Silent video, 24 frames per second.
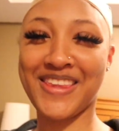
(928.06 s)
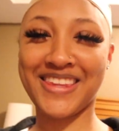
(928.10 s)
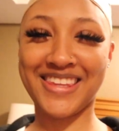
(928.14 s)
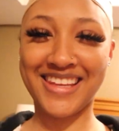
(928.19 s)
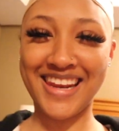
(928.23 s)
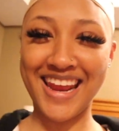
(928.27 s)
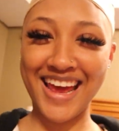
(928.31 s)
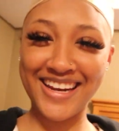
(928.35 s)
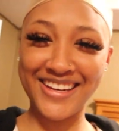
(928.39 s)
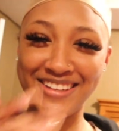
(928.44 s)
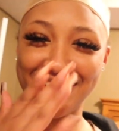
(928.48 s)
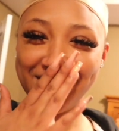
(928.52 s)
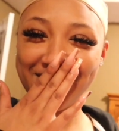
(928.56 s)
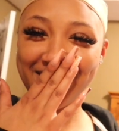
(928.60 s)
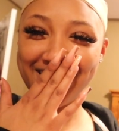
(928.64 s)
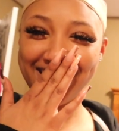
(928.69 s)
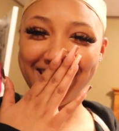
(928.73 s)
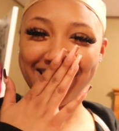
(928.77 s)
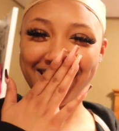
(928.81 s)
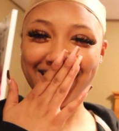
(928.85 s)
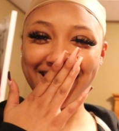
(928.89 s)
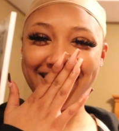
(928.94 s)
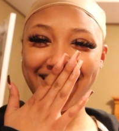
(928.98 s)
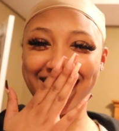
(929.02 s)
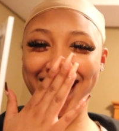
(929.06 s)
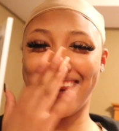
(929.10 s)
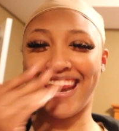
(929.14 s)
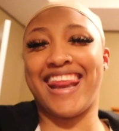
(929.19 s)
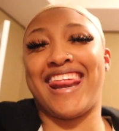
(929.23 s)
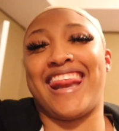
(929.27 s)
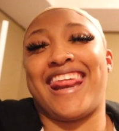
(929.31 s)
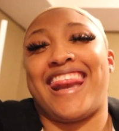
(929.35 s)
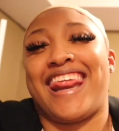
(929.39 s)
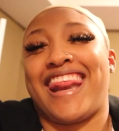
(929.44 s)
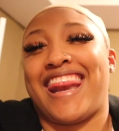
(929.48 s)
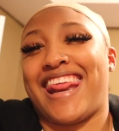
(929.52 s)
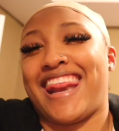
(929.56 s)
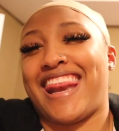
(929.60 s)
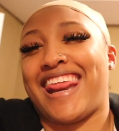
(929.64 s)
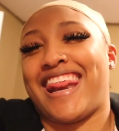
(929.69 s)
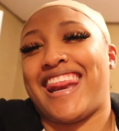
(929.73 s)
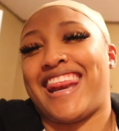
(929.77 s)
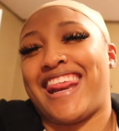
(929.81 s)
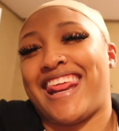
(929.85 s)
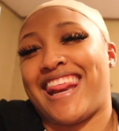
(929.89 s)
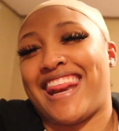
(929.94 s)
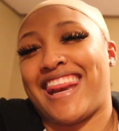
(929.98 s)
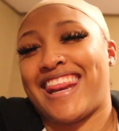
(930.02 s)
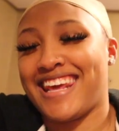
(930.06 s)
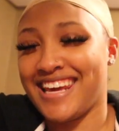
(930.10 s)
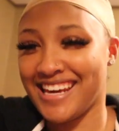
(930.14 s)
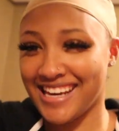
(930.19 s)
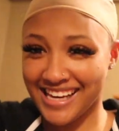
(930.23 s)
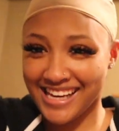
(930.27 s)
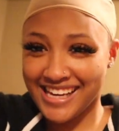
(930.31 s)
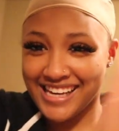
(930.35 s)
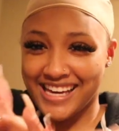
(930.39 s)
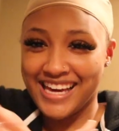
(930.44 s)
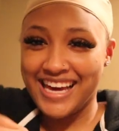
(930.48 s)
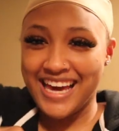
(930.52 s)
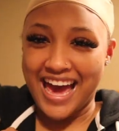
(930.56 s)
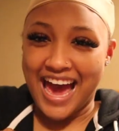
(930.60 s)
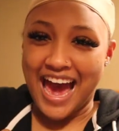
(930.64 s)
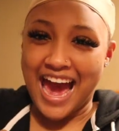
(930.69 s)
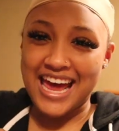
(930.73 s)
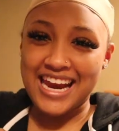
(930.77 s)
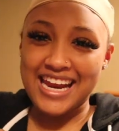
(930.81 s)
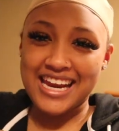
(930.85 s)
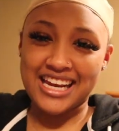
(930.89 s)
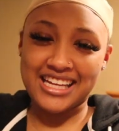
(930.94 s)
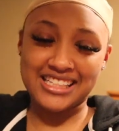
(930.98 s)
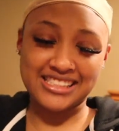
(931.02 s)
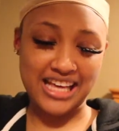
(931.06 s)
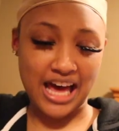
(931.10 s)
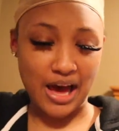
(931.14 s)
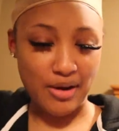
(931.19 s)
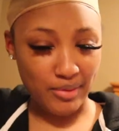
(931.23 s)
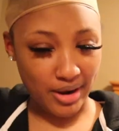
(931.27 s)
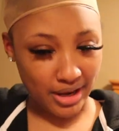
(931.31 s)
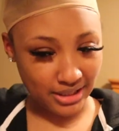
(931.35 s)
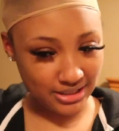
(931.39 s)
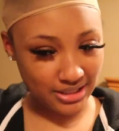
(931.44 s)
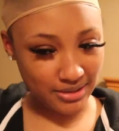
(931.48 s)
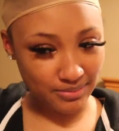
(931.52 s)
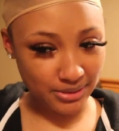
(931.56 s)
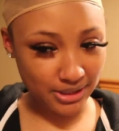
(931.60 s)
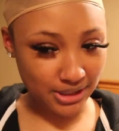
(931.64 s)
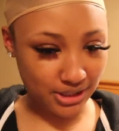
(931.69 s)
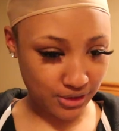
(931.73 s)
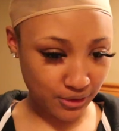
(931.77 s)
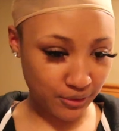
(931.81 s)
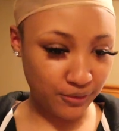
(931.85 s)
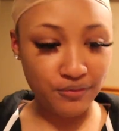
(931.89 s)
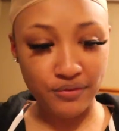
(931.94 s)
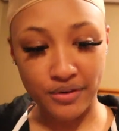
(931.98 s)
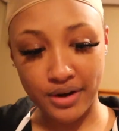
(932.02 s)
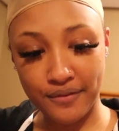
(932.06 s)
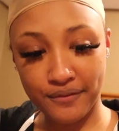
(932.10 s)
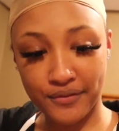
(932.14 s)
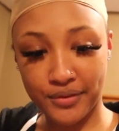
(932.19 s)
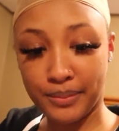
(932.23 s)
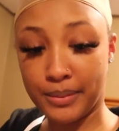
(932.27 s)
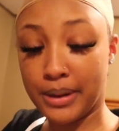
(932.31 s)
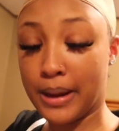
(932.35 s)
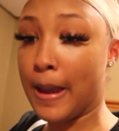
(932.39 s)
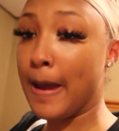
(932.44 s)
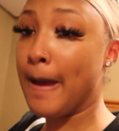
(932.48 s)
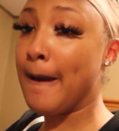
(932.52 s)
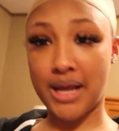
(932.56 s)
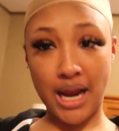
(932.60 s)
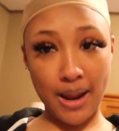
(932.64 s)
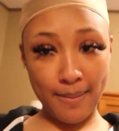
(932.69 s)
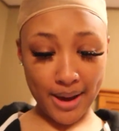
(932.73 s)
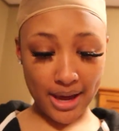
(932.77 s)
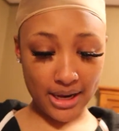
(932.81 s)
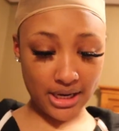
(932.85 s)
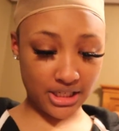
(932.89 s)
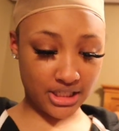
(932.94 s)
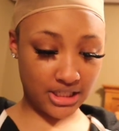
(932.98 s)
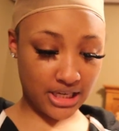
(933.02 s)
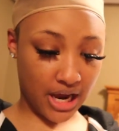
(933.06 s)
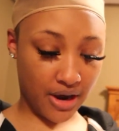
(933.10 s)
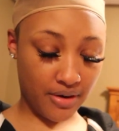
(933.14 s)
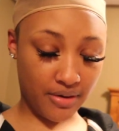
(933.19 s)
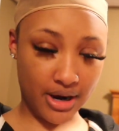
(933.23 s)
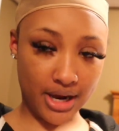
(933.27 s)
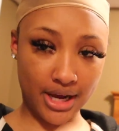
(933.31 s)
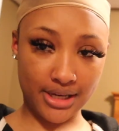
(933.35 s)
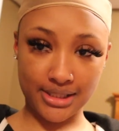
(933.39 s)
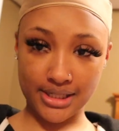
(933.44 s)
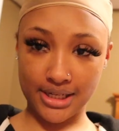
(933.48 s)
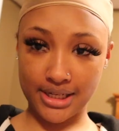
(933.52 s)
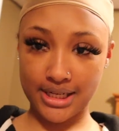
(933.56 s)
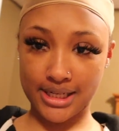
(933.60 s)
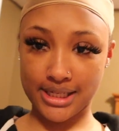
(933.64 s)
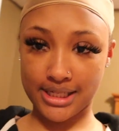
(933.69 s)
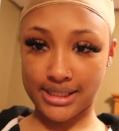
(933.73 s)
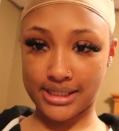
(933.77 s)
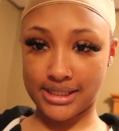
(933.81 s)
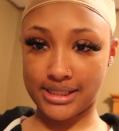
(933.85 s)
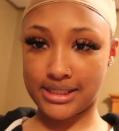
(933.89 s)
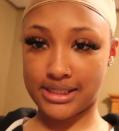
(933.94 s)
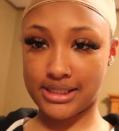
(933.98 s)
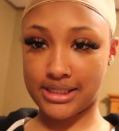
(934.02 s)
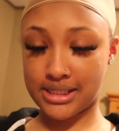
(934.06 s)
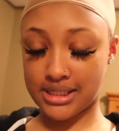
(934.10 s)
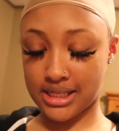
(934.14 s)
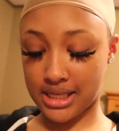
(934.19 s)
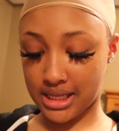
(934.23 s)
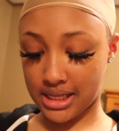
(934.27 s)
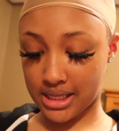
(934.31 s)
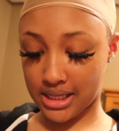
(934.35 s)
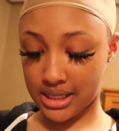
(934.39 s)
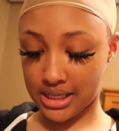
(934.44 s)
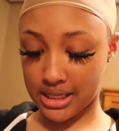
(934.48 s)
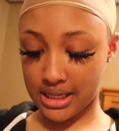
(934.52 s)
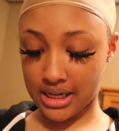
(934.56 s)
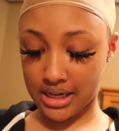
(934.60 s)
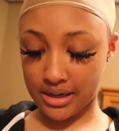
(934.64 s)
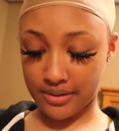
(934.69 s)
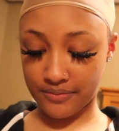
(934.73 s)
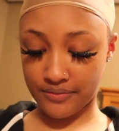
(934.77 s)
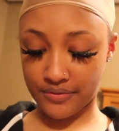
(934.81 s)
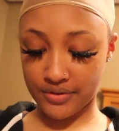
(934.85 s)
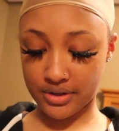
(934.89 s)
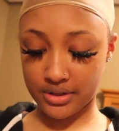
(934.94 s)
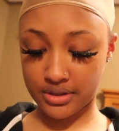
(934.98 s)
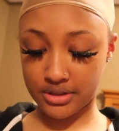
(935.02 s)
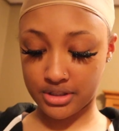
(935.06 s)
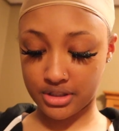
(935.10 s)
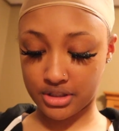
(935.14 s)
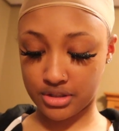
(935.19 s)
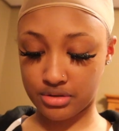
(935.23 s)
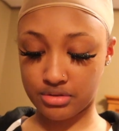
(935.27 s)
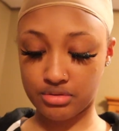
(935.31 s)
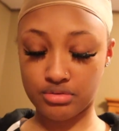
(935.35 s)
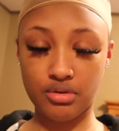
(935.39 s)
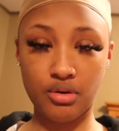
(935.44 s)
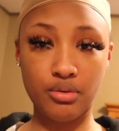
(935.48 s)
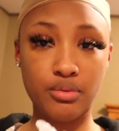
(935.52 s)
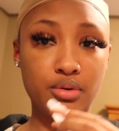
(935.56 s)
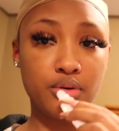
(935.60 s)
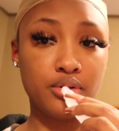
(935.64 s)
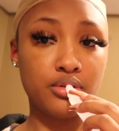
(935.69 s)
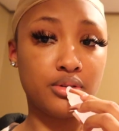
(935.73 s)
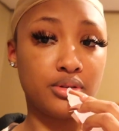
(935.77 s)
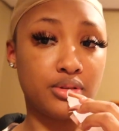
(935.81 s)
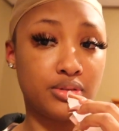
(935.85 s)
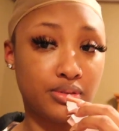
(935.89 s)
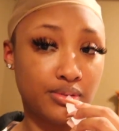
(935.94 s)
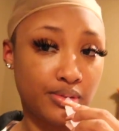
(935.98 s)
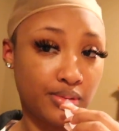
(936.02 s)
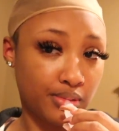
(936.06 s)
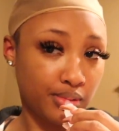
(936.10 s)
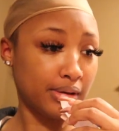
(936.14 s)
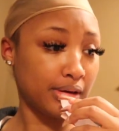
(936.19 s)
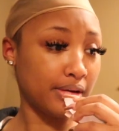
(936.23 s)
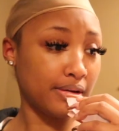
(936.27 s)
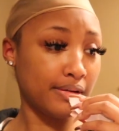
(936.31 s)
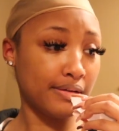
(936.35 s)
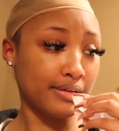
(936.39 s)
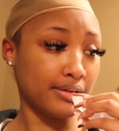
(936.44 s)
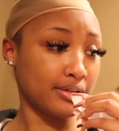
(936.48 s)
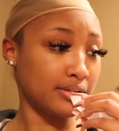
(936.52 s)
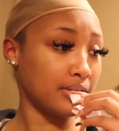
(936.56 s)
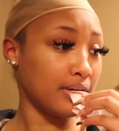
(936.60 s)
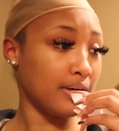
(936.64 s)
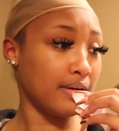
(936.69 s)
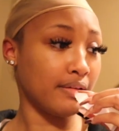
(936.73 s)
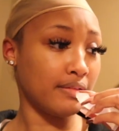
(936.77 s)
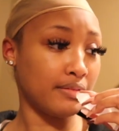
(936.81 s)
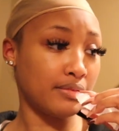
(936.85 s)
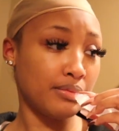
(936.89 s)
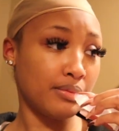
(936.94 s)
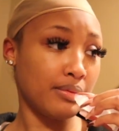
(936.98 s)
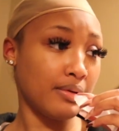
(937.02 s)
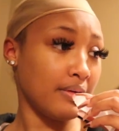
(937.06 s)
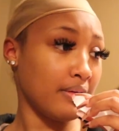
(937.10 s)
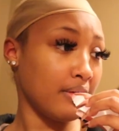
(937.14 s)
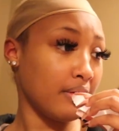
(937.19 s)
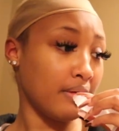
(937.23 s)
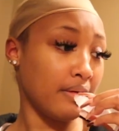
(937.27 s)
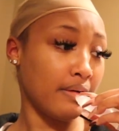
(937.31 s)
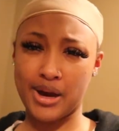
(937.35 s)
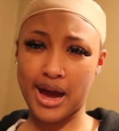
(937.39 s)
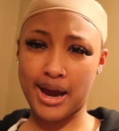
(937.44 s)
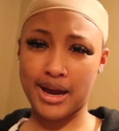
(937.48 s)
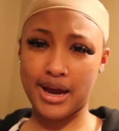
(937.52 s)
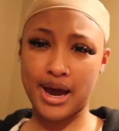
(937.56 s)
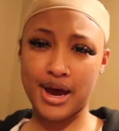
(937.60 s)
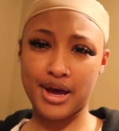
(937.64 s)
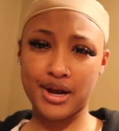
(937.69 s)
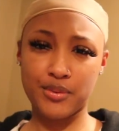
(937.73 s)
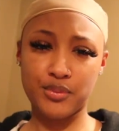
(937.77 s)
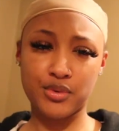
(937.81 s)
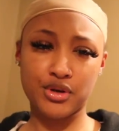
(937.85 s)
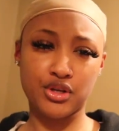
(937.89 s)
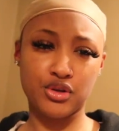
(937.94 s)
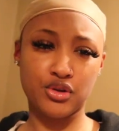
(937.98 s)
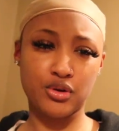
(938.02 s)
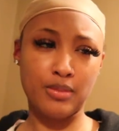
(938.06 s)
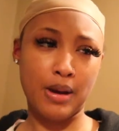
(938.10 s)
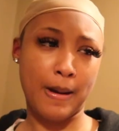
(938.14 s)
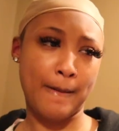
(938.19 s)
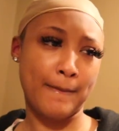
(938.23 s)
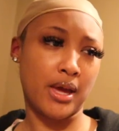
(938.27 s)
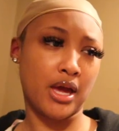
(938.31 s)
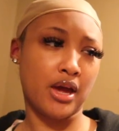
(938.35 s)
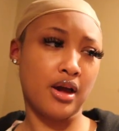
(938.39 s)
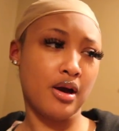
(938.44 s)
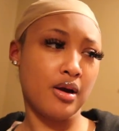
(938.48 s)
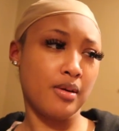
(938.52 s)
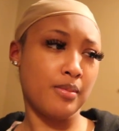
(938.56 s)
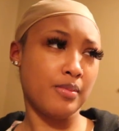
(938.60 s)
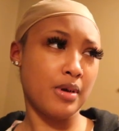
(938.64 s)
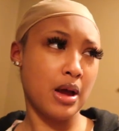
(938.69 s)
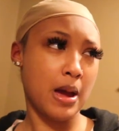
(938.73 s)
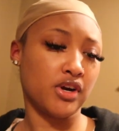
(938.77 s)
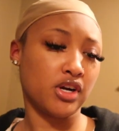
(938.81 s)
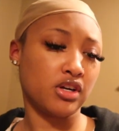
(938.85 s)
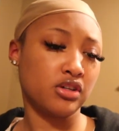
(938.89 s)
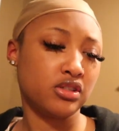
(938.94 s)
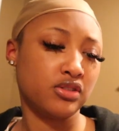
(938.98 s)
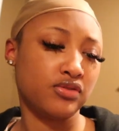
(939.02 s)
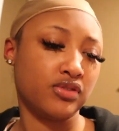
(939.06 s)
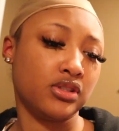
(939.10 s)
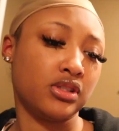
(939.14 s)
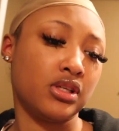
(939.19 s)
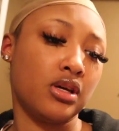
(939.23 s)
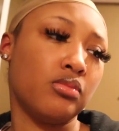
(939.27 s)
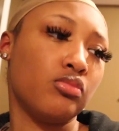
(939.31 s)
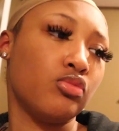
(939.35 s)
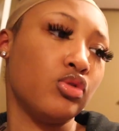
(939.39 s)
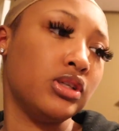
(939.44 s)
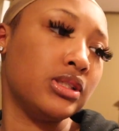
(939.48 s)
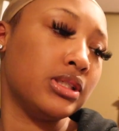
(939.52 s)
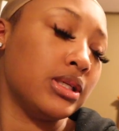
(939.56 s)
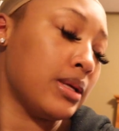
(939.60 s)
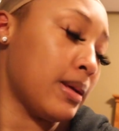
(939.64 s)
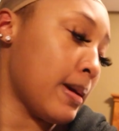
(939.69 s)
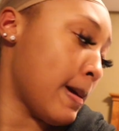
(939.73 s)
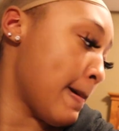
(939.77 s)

Did I do it? I need to stop. That's gonna be too fun for me. But I'm out the shower, as y'all can see. I'm finna just throw on this twig. It's not this wig. But I kinda wanna do my makeup first for some reason.